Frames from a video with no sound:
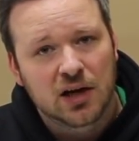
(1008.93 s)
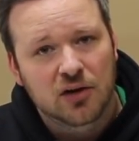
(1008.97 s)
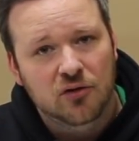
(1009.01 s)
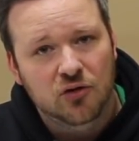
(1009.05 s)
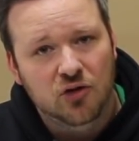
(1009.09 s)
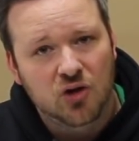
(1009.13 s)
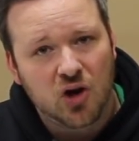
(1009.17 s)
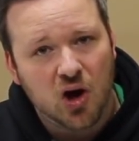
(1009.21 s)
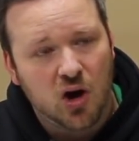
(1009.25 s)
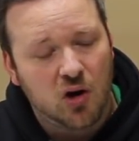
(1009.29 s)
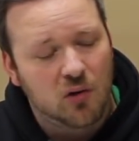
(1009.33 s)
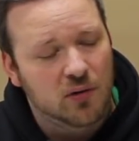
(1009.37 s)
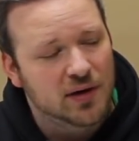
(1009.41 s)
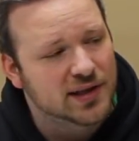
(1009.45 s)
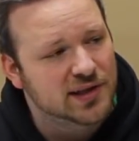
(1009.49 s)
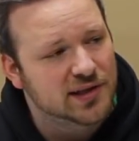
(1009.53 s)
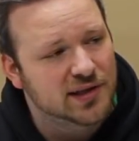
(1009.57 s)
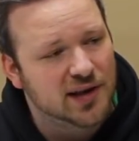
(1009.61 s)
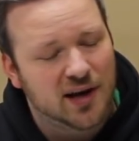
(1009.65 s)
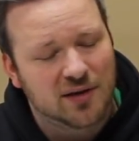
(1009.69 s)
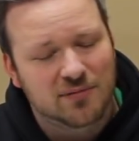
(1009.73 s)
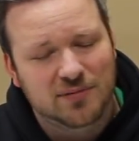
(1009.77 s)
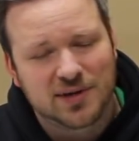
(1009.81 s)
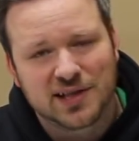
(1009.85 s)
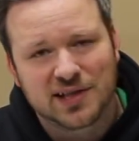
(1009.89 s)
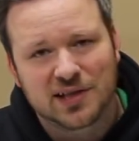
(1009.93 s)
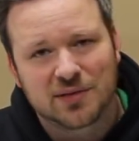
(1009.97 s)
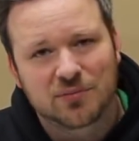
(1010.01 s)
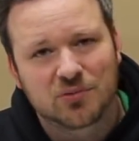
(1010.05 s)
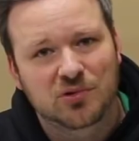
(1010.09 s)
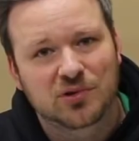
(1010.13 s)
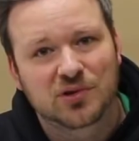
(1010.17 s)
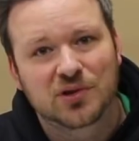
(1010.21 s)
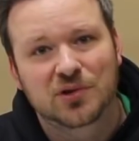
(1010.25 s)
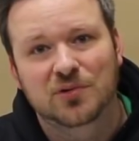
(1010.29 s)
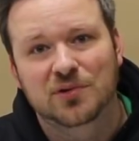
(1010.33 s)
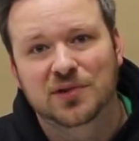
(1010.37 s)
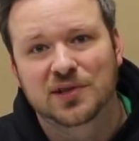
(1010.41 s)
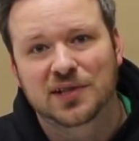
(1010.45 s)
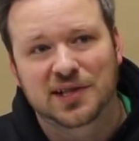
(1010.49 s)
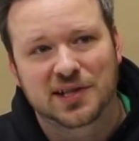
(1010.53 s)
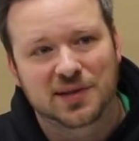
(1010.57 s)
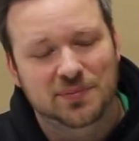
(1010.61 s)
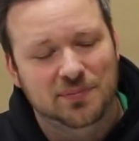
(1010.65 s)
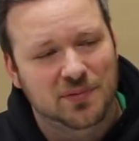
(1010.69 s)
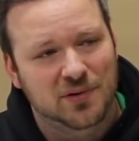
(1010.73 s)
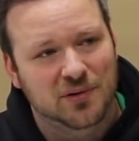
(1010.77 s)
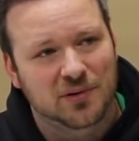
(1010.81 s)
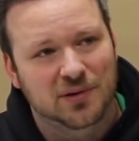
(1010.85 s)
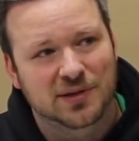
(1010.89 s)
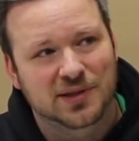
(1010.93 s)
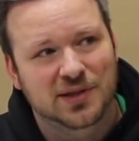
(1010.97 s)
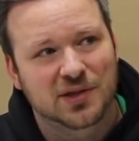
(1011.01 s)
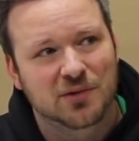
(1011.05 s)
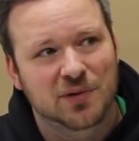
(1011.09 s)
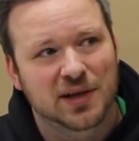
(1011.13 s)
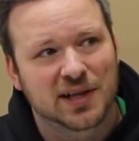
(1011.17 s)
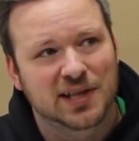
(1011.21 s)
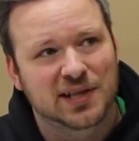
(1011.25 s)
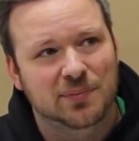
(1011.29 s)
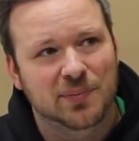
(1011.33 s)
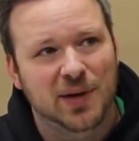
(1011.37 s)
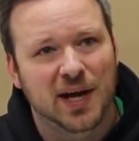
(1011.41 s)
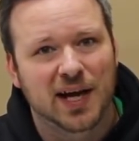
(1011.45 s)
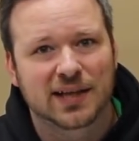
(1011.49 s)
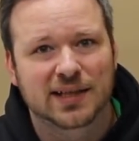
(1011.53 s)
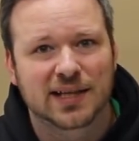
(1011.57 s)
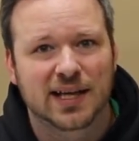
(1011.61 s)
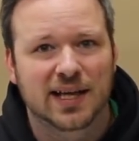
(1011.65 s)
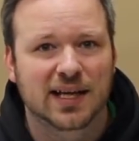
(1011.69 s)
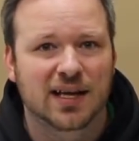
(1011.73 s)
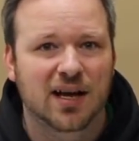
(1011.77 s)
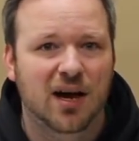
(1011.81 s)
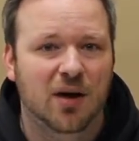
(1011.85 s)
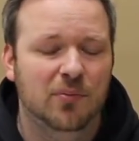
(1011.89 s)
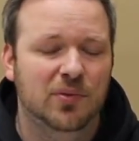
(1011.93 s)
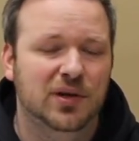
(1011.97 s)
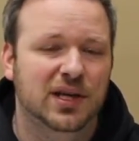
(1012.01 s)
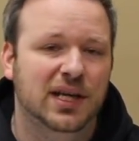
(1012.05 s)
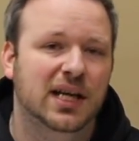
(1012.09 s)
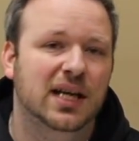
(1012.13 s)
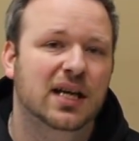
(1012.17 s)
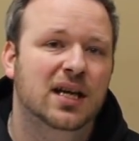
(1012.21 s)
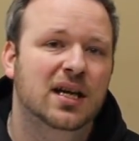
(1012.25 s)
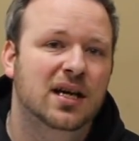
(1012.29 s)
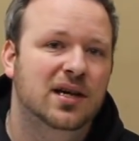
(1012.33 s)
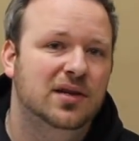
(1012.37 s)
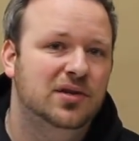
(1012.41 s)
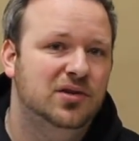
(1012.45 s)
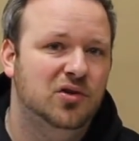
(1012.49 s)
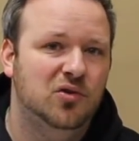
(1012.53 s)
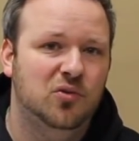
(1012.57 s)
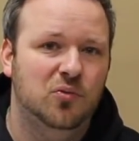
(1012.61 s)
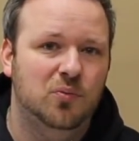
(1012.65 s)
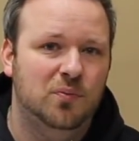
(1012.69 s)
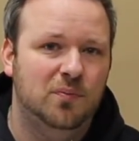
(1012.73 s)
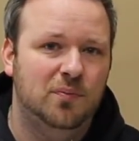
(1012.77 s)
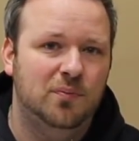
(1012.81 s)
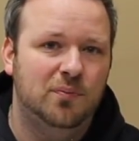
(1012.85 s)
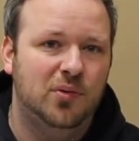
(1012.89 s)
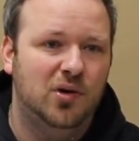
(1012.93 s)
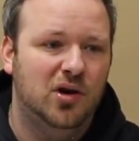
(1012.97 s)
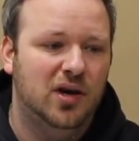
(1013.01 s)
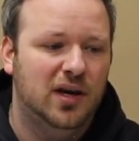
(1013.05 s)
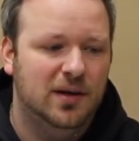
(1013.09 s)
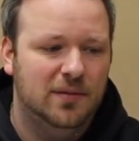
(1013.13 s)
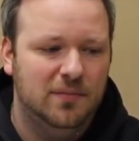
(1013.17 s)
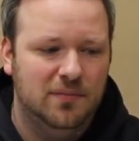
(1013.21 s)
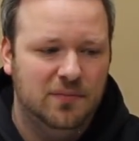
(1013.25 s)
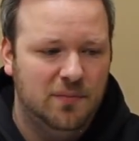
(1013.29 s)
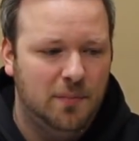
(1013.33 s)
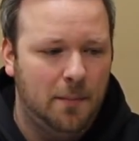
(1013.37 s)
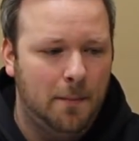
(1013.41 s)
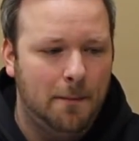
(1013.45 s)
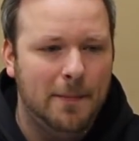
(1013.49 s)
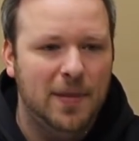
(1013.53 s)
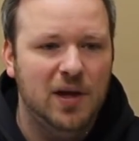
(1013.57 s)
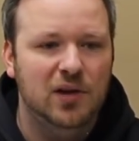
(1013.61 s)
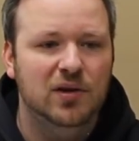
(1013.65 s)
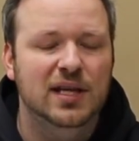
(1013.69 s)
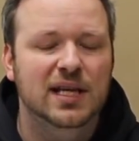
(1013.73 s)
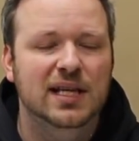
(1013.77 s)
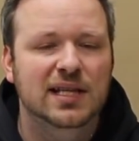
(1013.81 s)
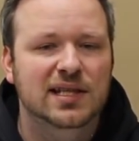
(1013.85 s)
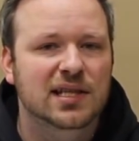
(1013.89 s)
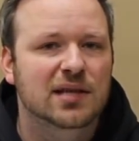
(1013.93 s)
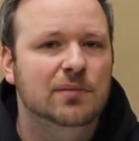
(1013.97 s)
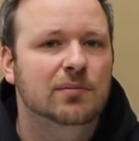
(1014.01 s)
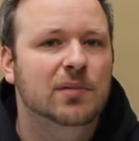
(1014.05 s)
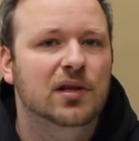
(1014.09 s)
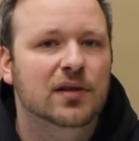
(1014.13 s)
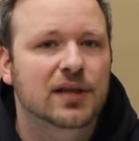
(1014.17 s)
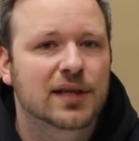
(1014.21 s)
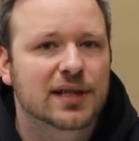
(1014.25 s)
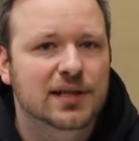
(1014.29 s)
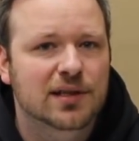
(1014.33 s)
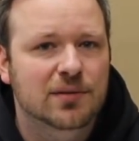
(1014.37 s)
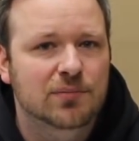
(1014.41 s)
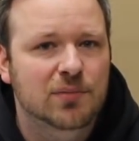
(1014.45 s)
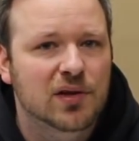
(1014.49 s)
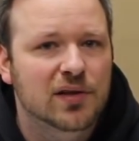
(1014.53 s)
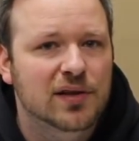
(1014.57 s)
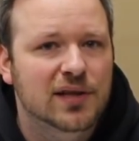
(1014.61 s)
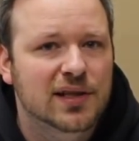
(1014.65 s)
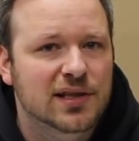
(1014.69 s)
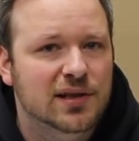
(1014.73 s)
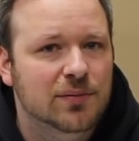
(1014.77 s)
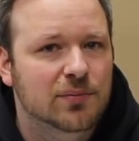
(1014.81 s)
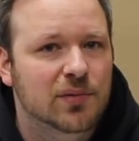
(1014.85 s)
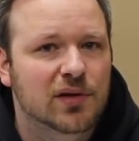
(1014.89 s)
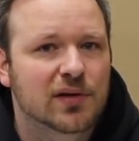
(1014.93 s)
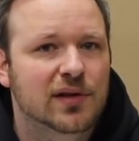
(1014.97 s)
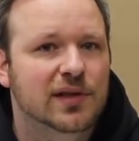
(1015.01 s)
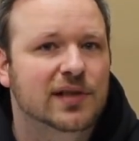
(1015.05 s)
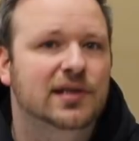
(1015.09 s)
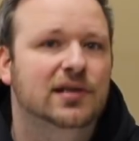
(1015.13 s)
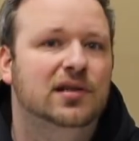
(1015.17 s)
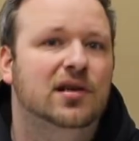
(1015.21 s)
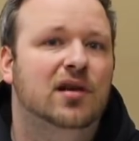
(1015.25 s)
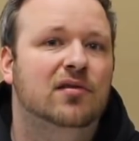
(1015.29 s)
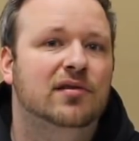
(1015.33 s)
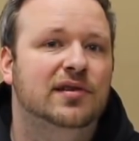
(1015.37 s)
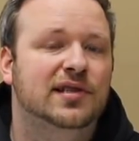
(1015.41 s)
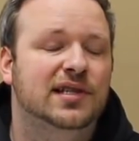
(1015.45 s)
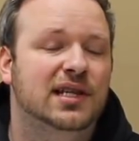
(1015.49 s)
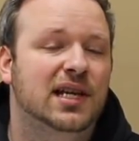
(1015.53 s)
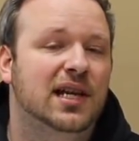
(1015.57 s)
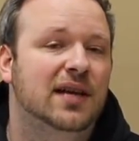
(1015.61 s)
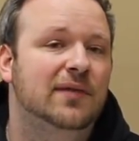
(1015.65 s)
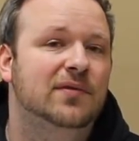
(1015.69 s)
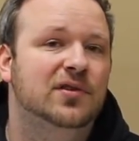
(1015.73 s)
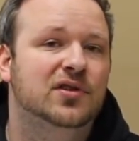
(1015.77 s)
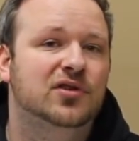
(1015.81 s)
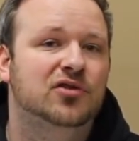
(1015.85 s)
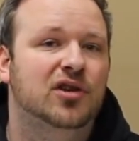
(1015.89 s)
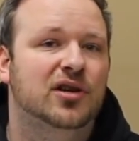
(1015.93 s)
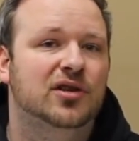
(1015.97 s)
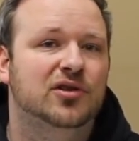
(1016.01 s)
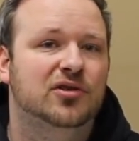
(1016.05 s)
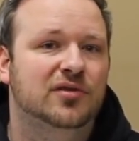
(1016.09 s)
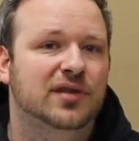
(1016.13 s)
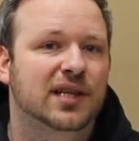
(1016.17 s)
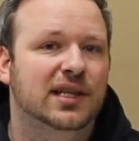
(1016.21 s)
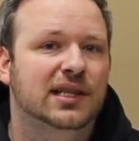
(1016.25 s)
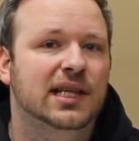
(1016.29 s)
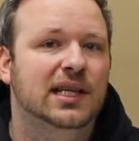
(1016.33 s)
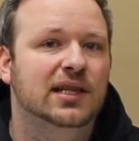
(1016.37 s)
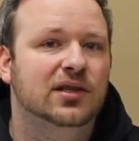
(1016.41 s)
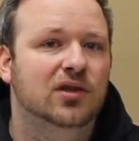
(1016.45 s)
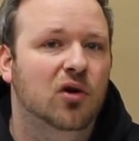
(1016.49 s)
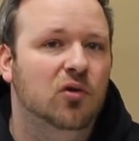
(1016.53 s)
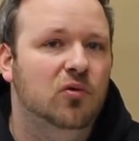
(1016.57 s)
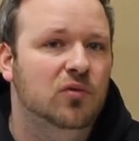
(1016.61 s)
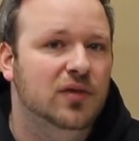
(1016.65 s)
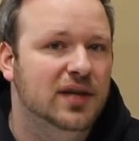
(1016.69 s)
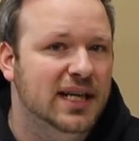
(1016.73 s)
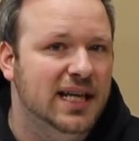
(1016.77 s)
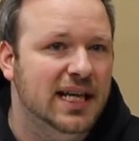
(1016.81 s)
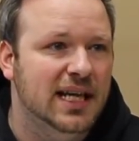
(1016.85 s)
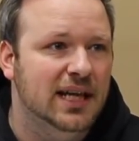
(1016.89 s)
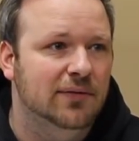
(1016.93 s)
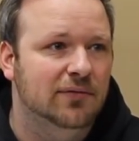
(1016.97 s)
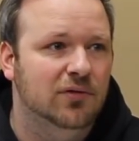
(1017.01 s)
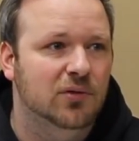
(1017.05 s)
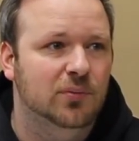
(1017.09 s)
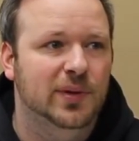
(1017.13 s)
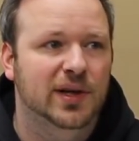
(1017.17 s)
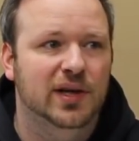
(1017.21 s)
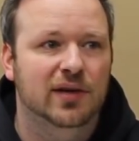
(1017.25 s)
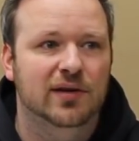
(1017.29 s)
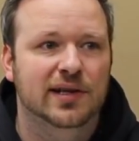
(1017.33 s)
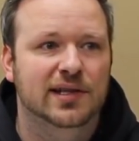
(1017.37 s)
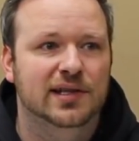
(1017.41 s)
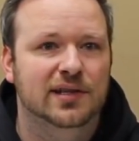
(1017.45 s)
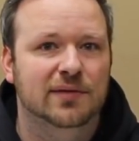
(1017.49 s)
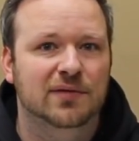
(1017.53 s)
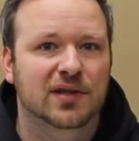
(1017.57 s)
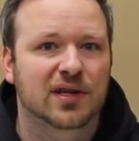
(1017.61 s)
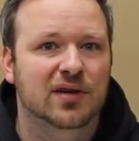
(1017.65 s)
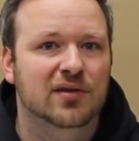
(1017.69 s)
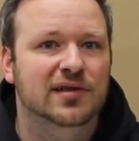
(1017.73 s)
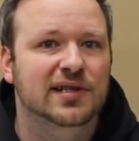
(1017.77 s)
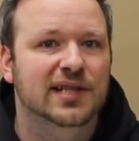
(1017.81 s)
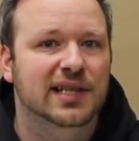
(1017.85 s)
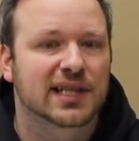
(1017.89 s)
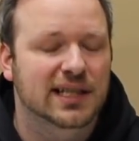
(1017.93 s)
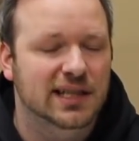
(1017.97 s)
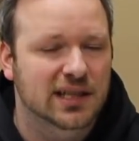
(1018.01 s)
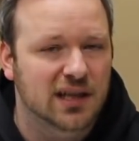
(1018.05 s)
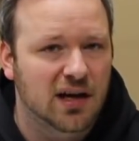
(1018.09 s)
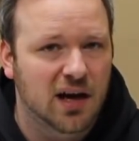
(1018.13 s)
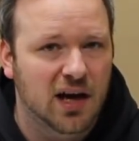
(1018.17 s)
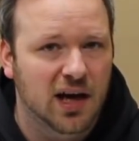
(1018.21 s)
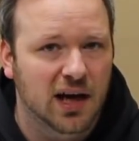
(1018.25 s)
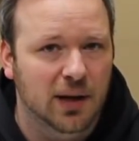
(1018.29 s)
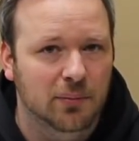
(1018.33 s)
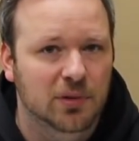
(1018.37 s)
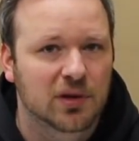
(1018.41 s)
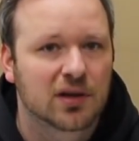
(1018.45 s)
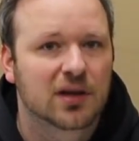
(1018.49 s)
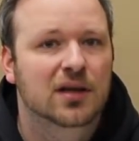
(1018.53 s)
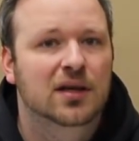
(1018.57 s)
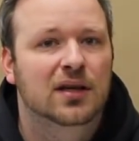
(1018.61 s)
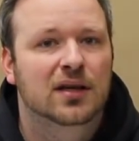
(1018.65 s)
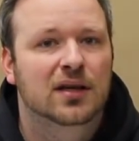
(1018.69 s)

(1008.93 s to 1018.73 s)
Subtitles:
No, it's not reasonable to expect a company to put millions and millions and millions and millions of dollars into infrastructure that they don't need for periods of years at a time.